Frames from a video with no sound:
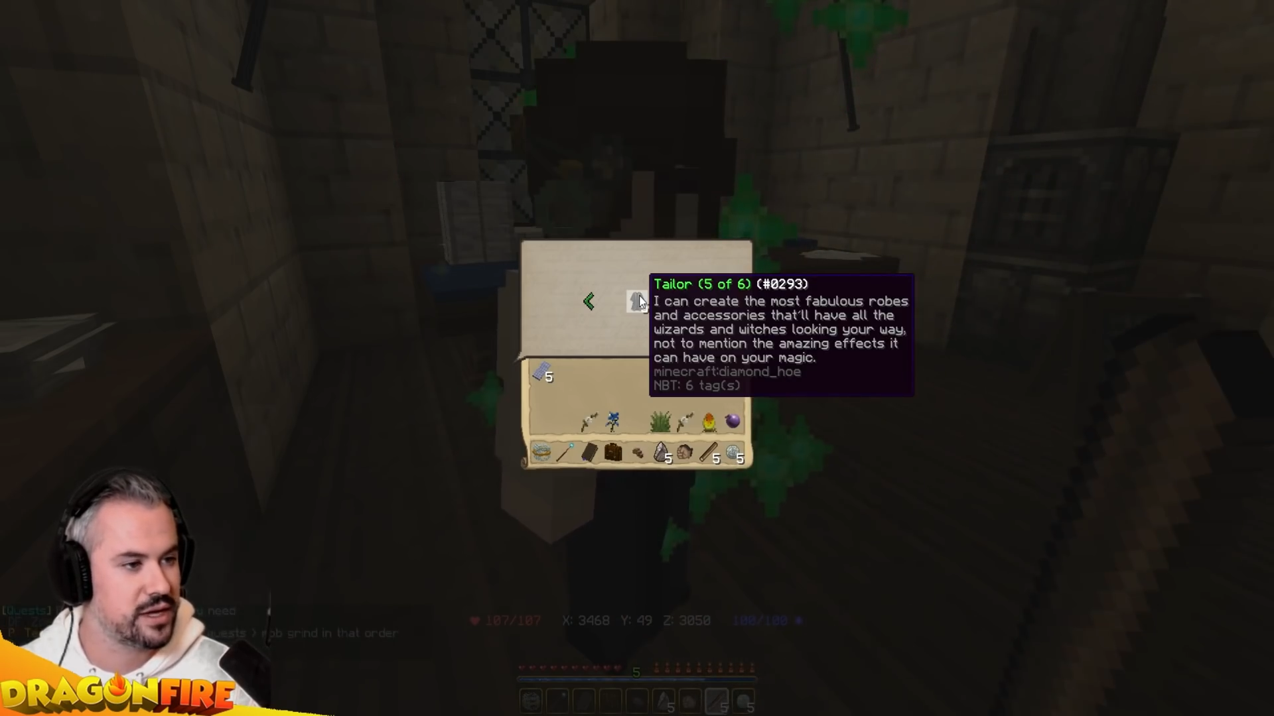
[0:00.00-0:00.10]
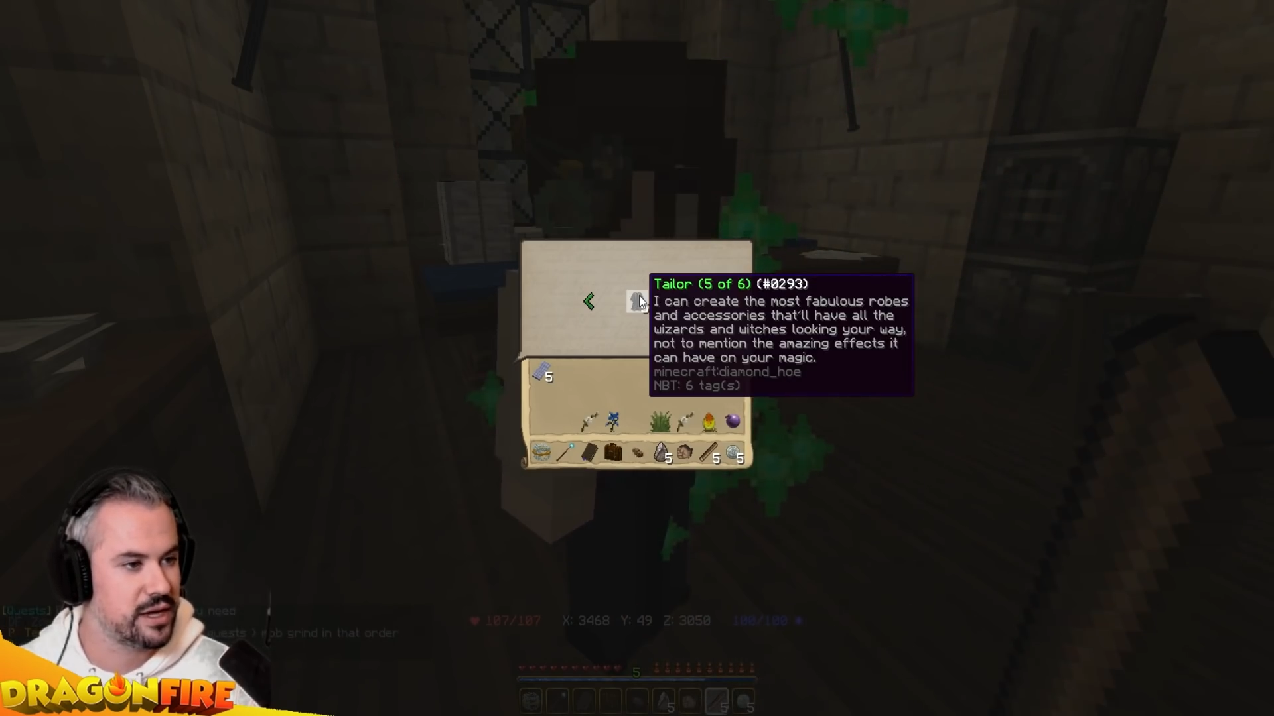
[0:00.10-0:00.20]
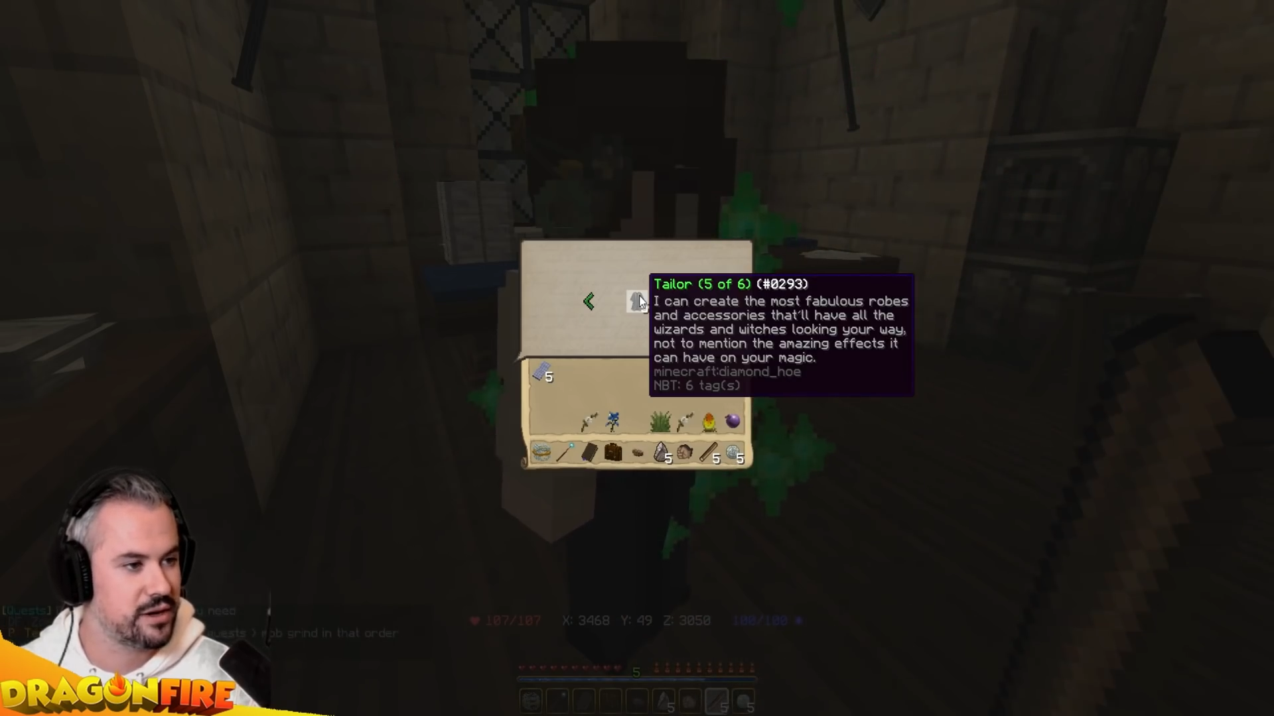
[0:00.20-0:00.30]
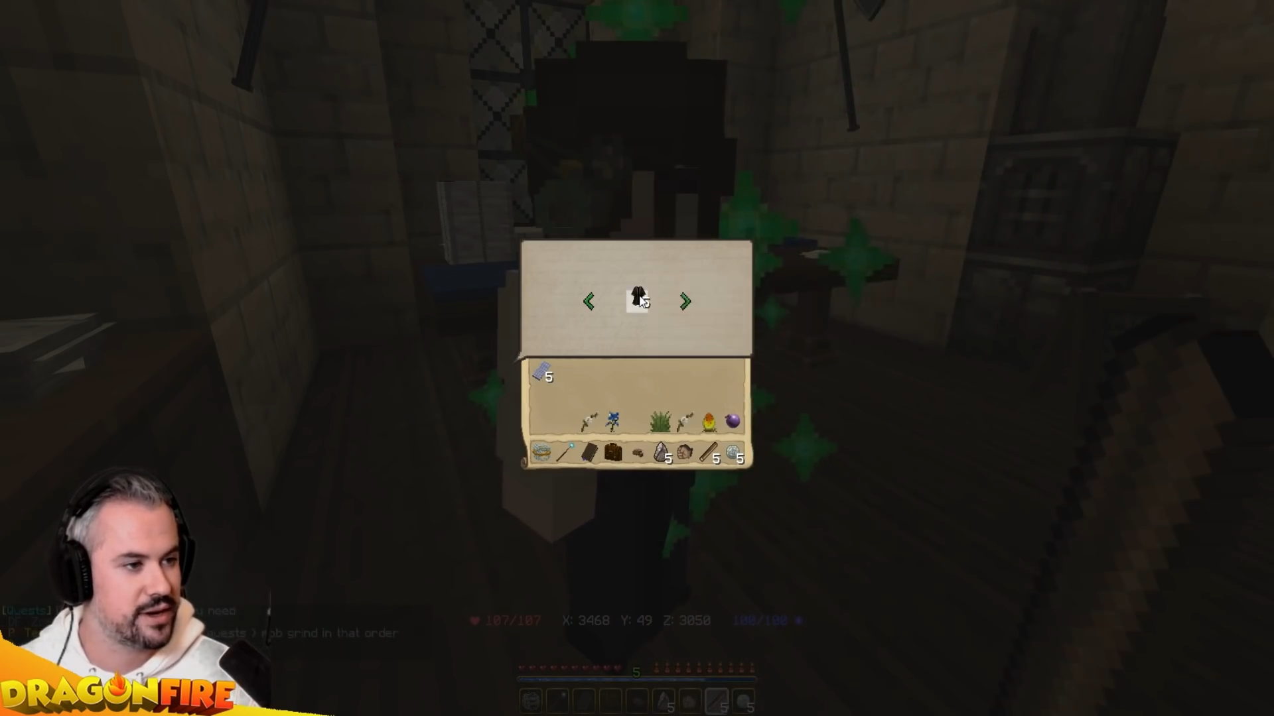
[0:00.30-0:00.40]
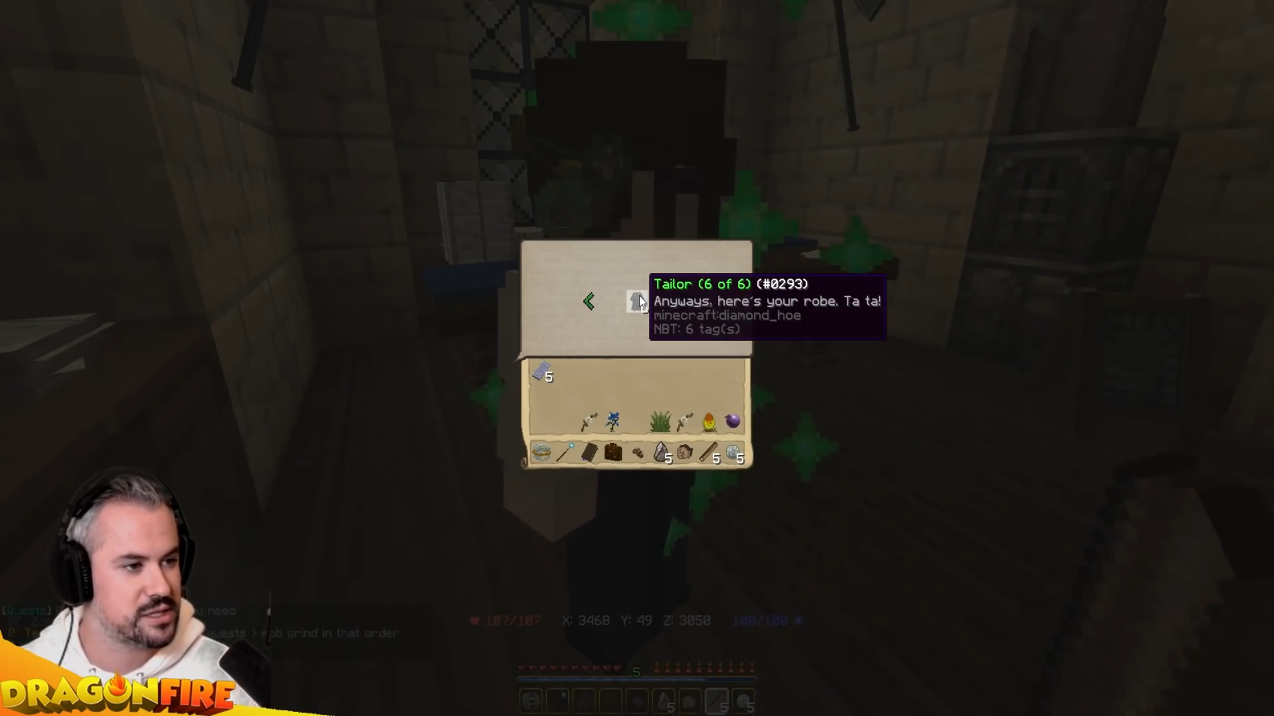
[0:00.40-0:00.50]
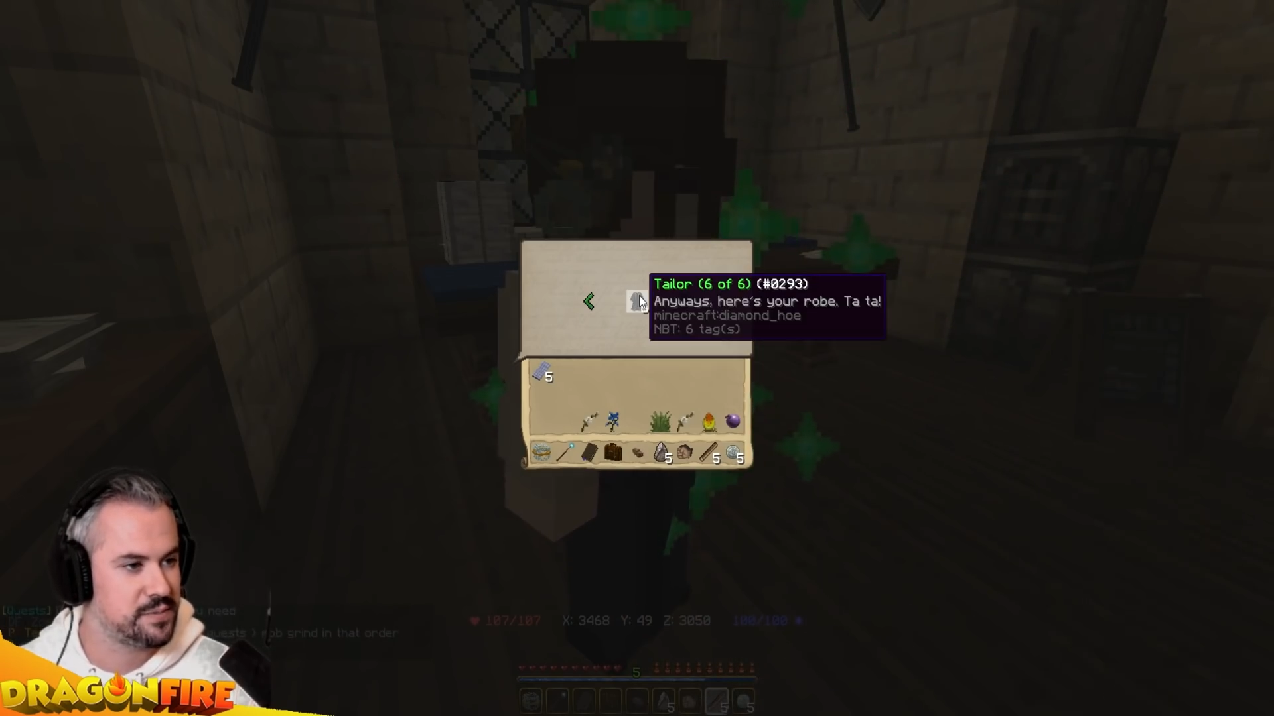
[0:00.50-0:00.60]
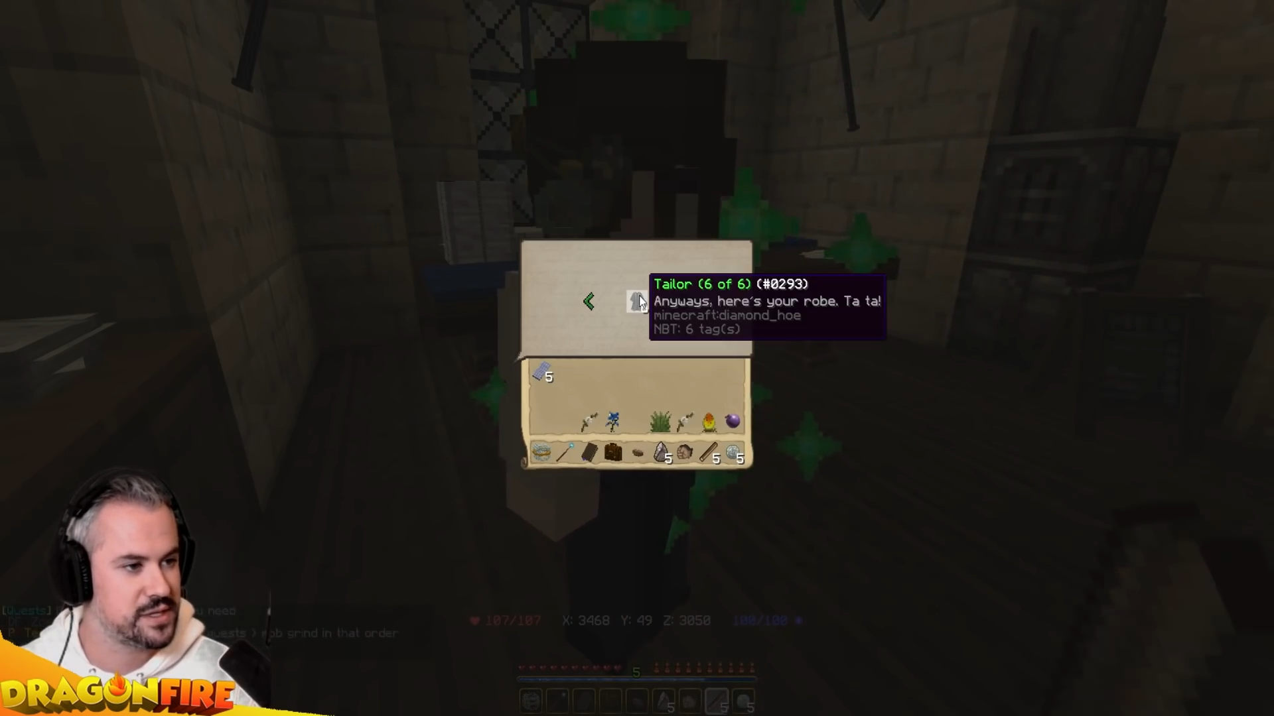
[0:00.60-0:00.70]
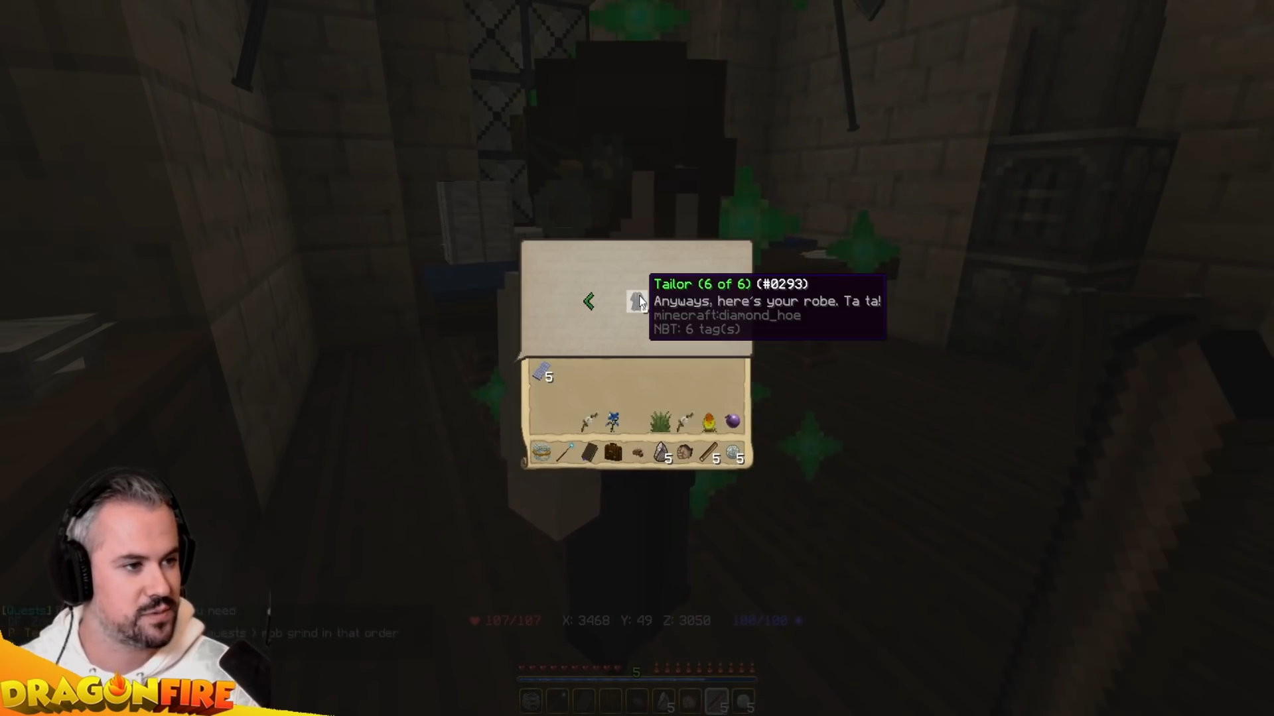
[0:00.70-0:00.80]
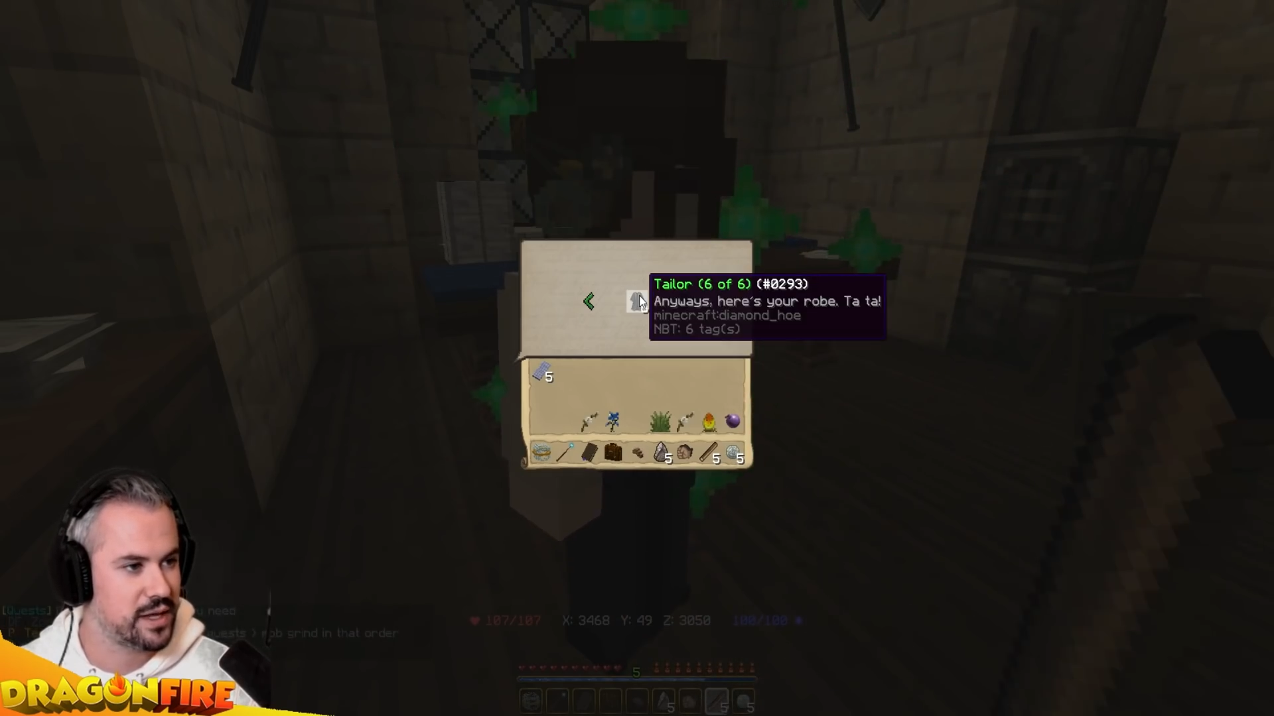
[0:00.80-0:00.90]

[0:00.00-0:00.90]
gear recipes while